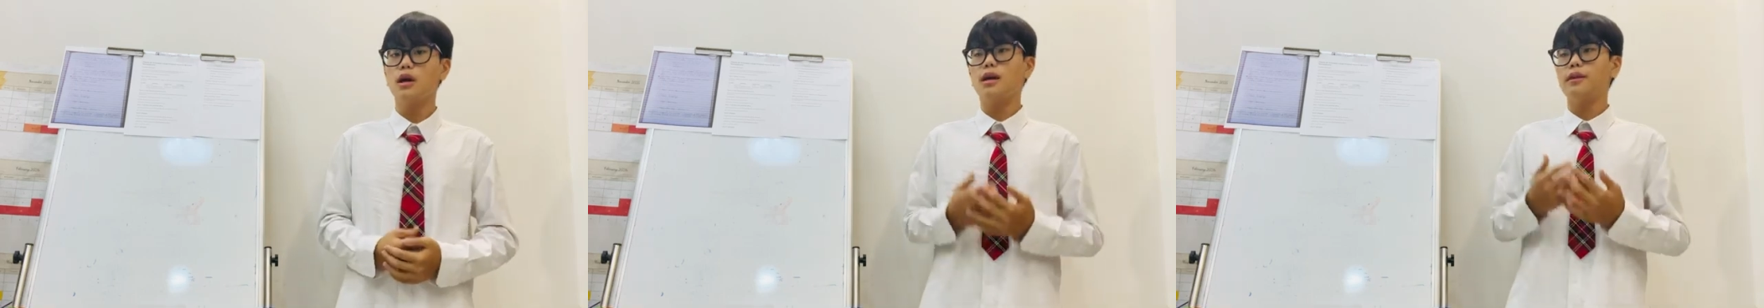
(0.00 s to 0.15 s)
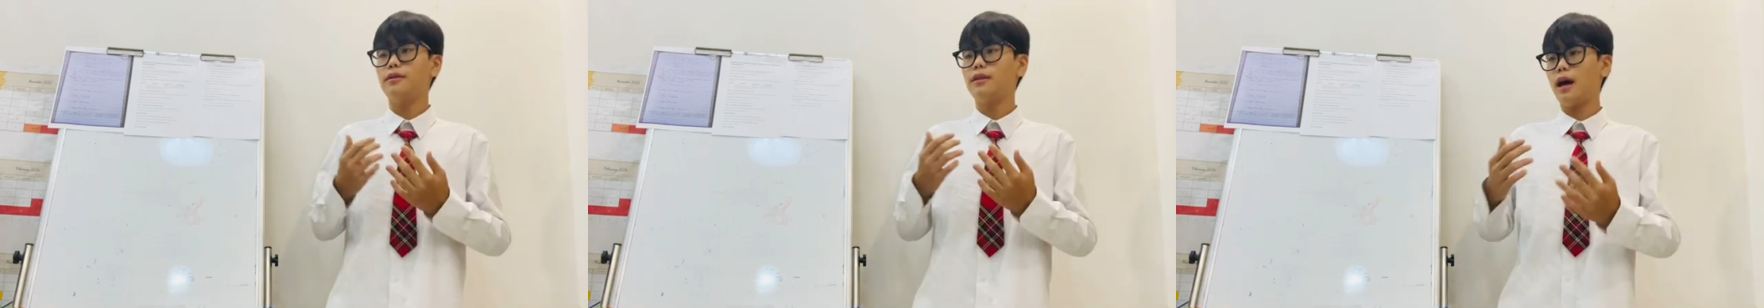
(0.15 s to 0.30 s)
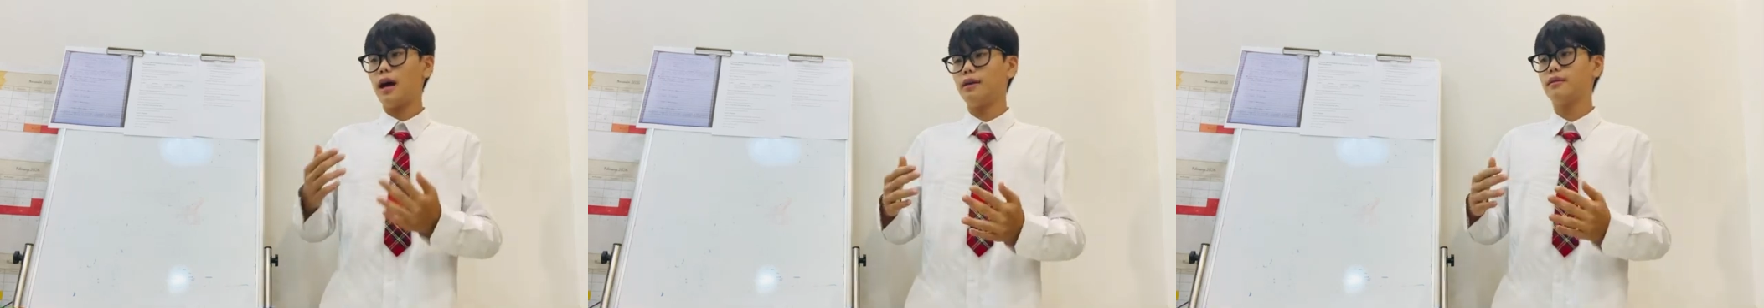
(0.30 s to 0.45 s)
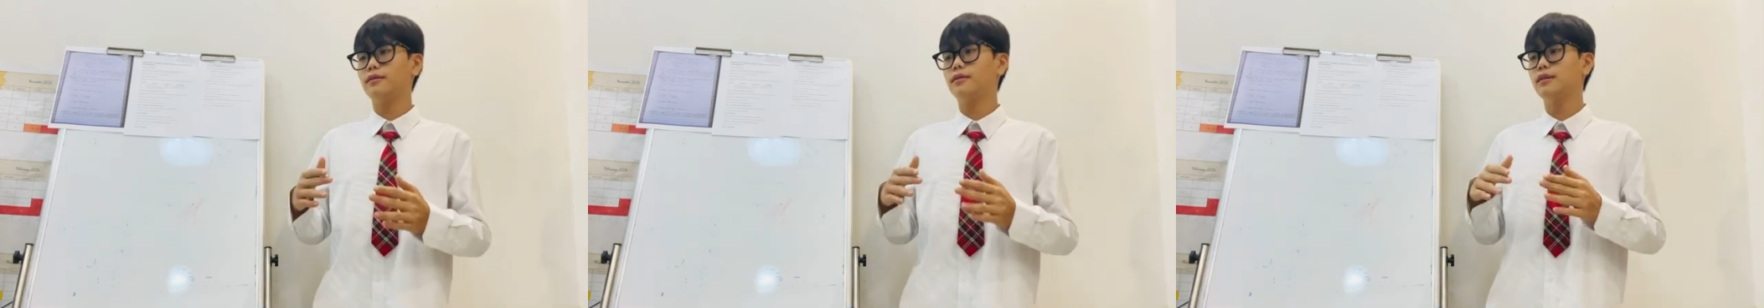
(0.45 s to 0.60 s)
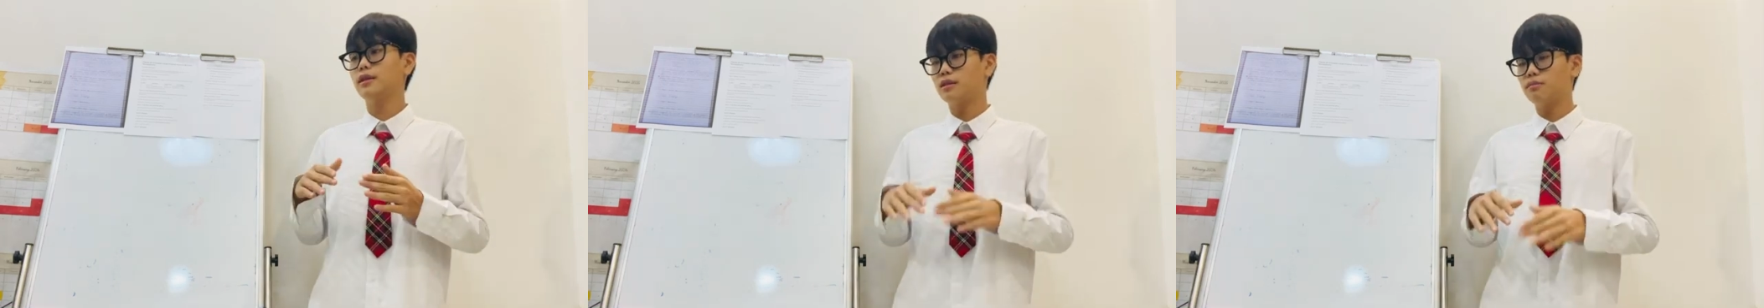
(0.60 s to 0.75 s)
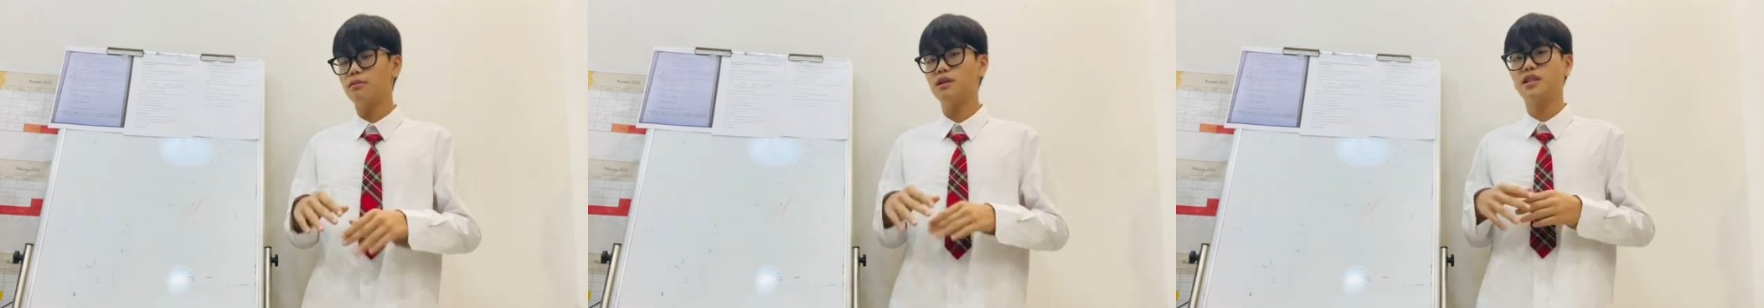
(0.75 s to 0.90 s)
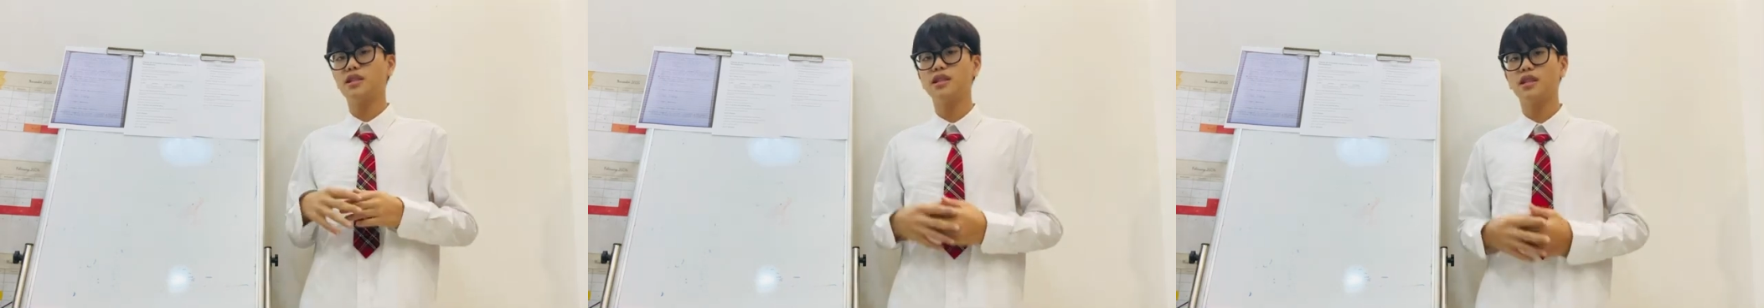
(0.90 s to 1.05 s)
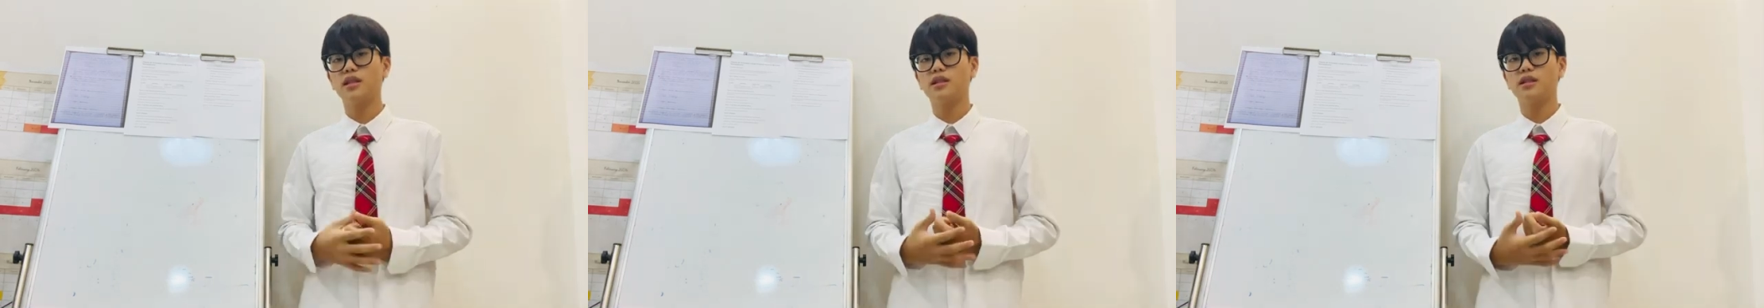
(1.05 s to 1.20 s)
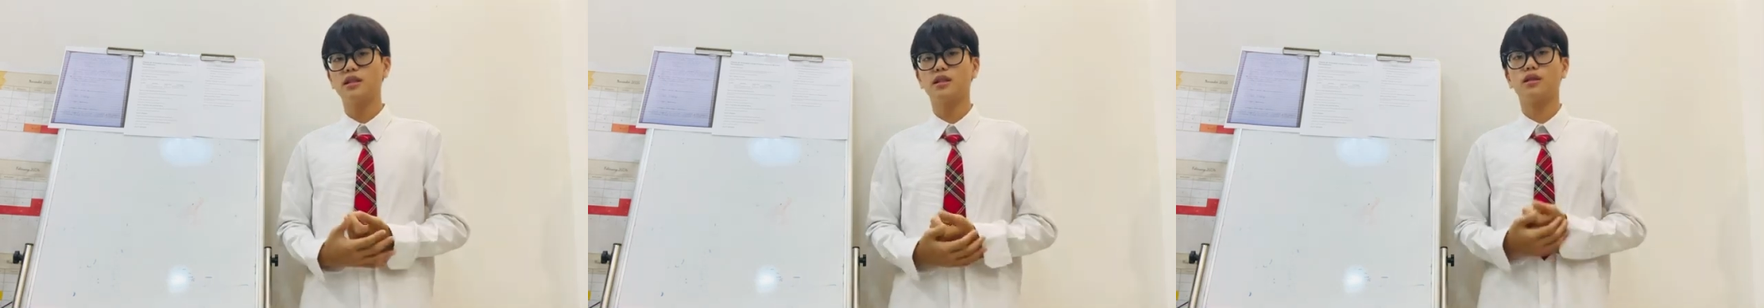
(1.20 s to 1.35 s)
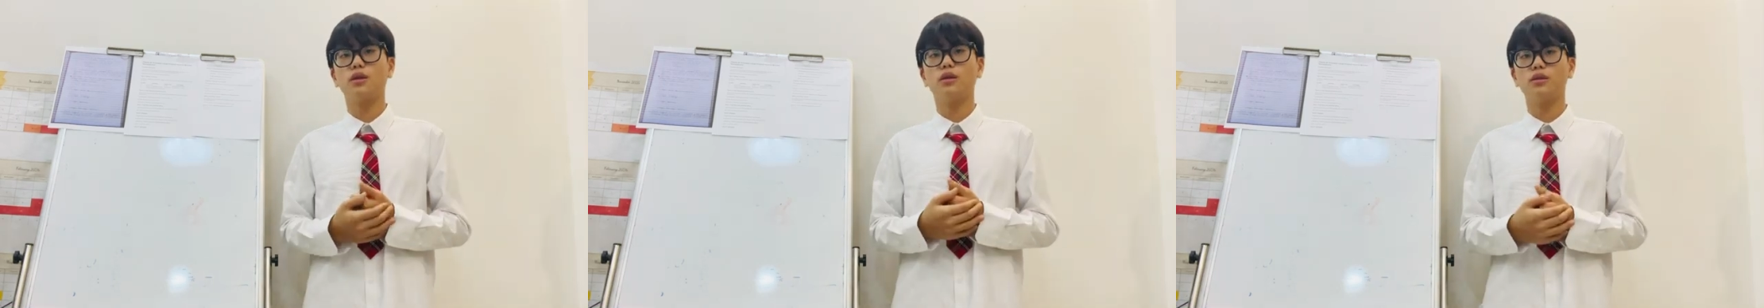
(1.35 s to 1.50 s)
that this business
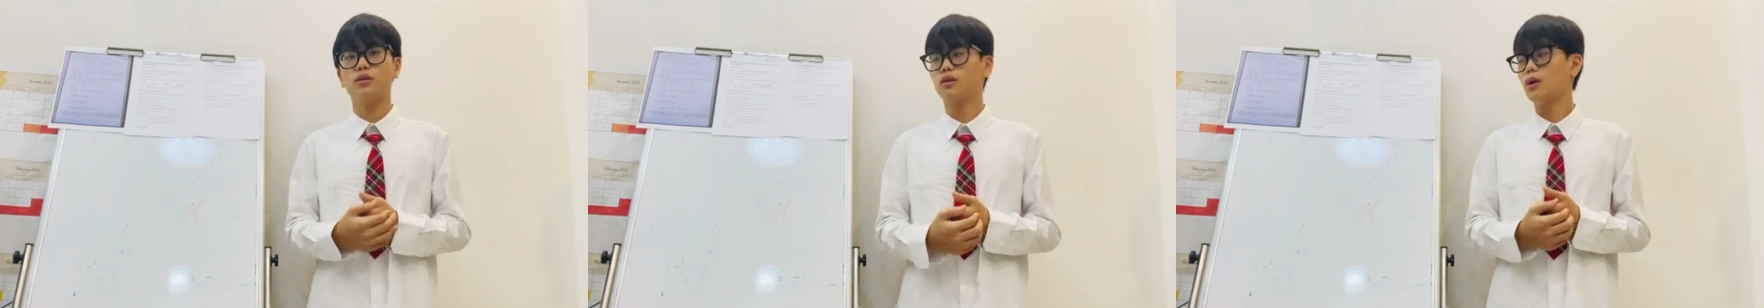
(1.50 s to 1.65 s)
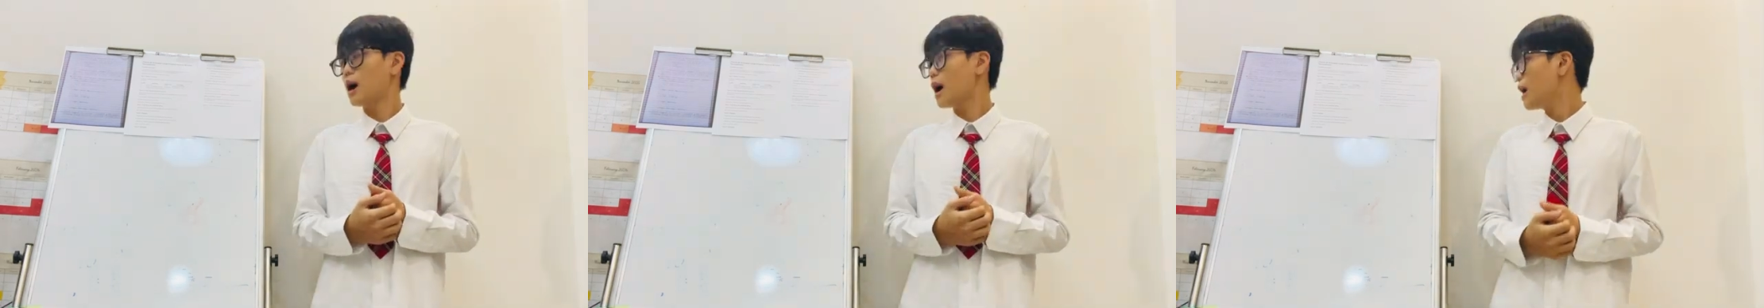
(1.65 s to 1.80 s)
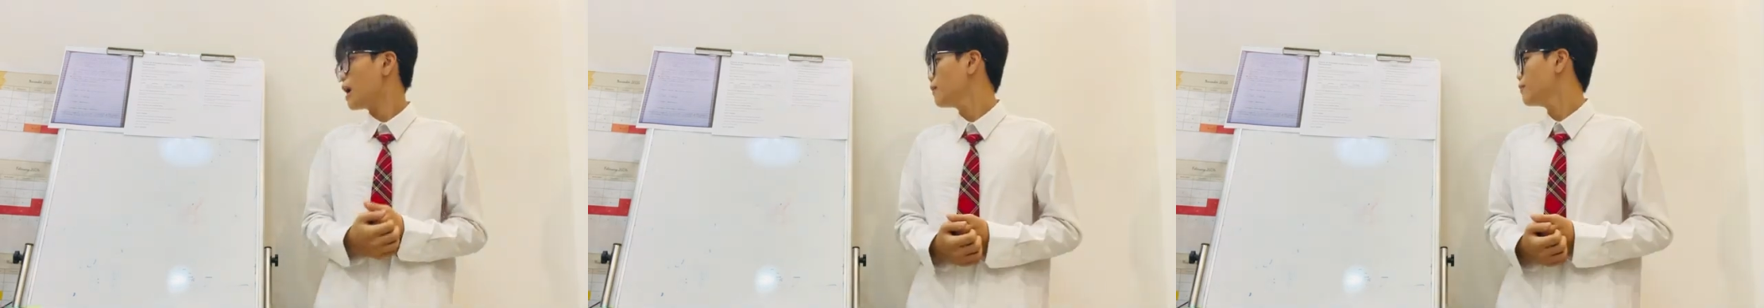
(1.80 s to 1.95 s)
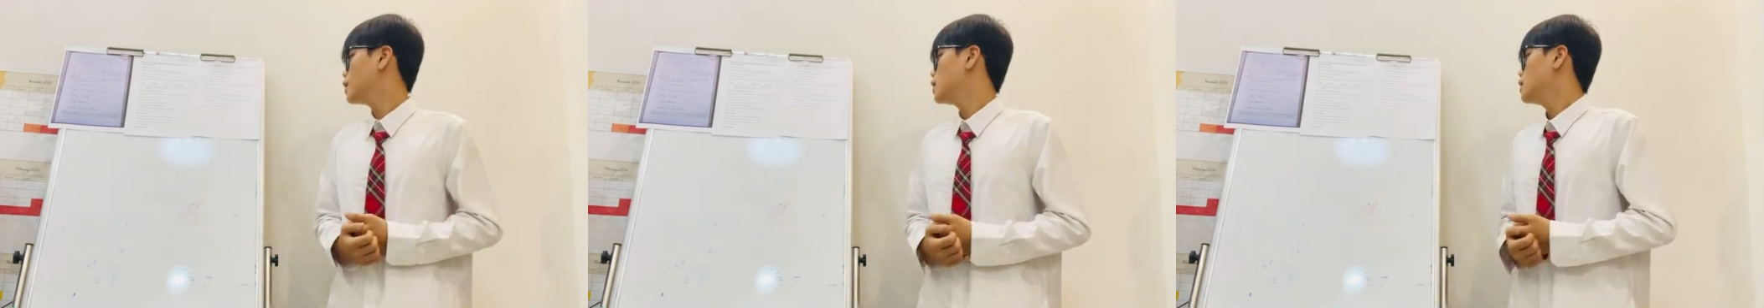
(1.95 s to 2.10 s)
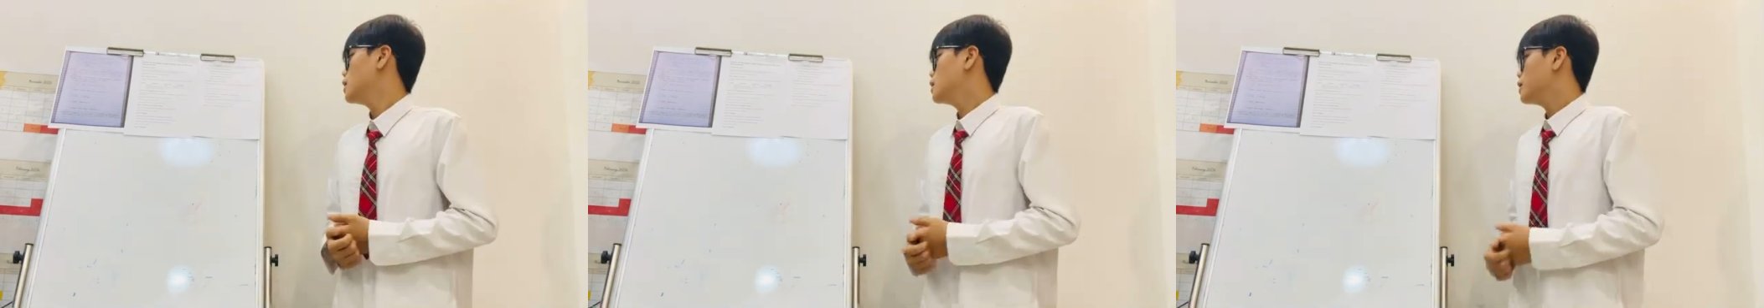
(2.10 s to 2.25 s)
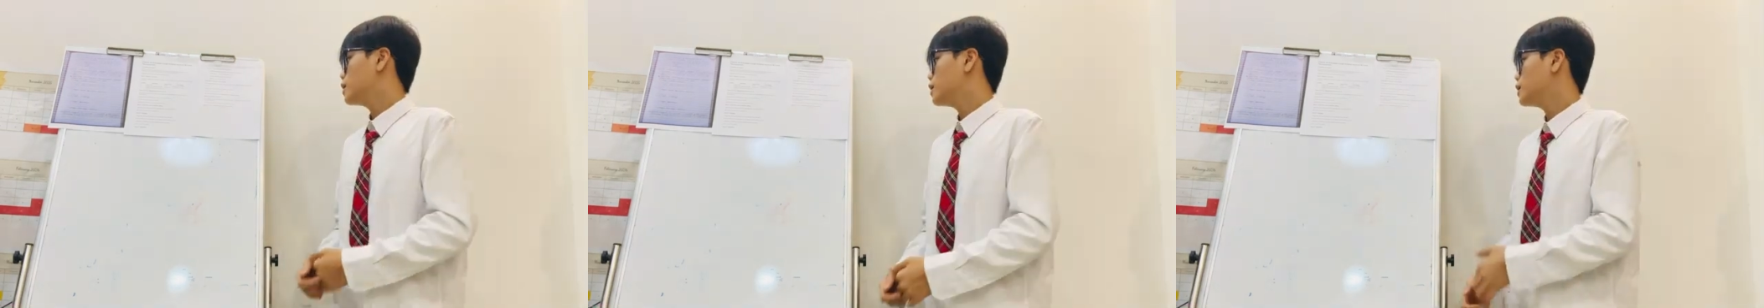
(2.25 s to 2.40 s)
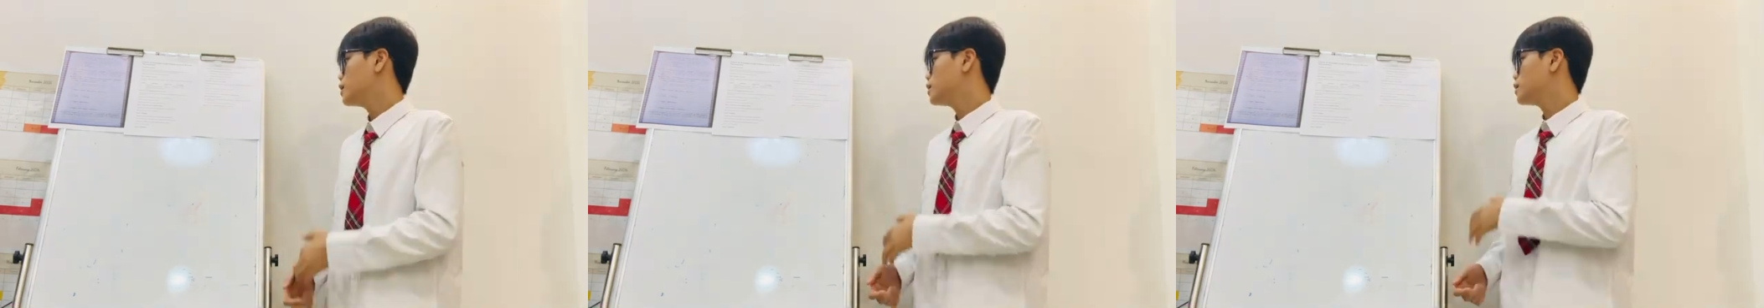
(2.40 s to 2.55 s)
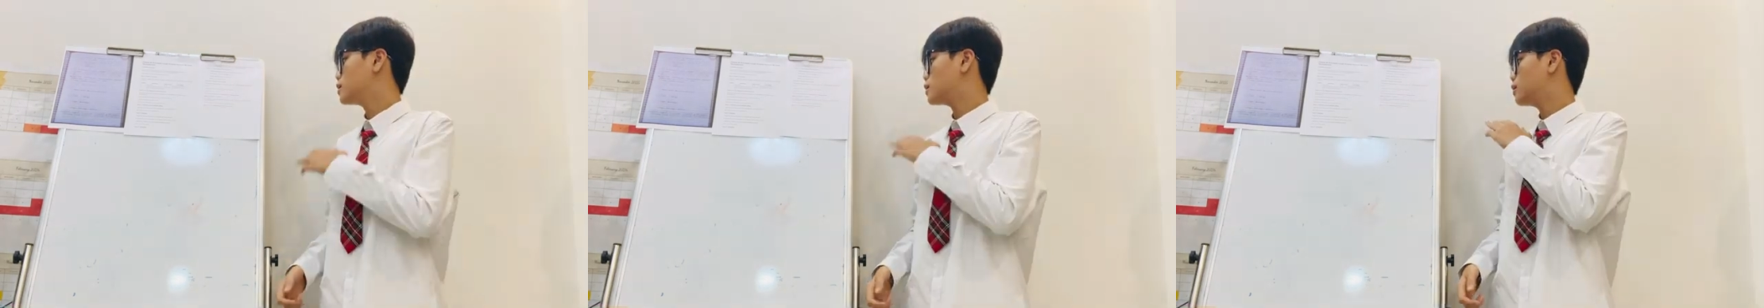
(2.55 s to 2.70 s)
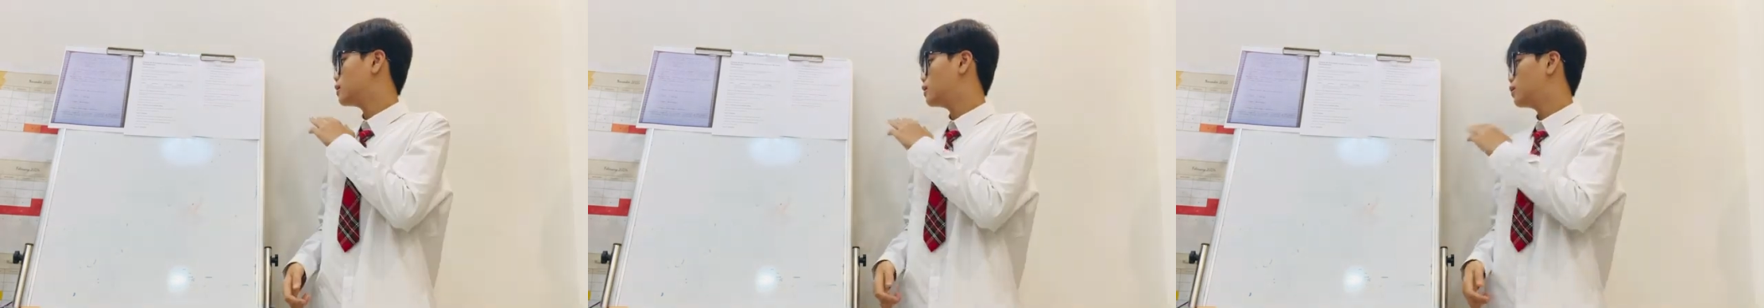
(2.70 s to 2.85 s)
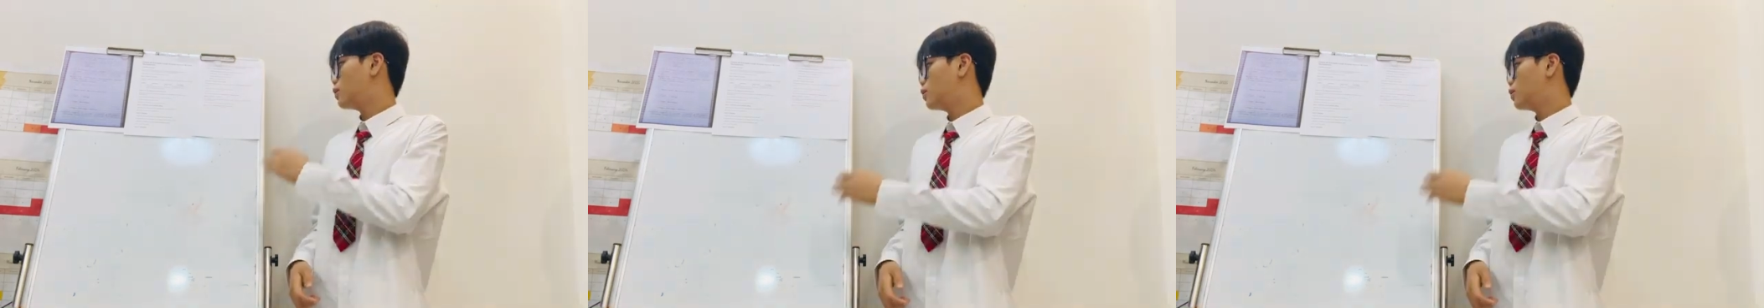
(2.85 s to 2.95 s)
is going to have is